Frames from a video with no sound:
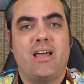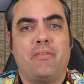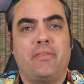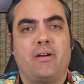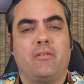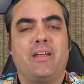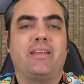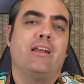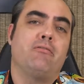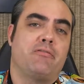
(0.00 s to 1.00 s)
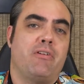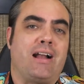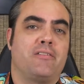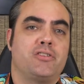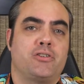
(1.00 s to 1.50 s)
out there that get
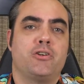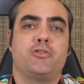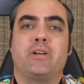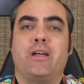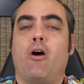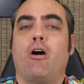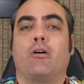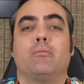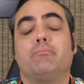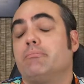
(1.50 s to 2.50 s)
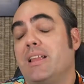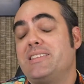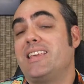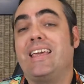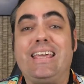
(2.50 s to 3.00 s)
refractive surgery are,
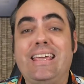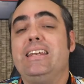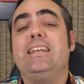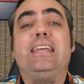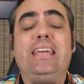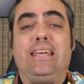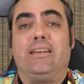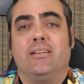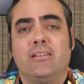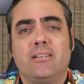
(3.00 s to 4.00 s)
let's say, in need?